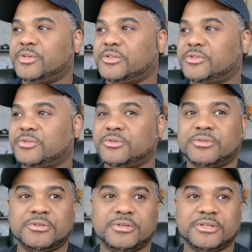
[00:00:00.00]
make
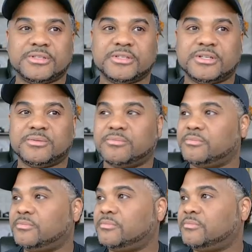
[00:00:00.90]
sure it's up.
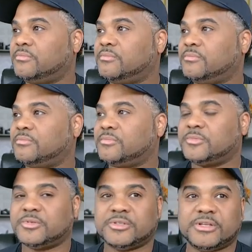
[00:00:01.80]

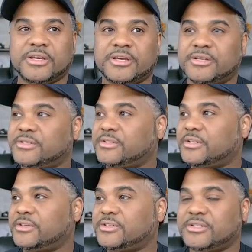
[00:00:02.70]
Status
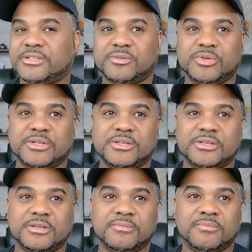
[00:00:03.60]
HTTPD.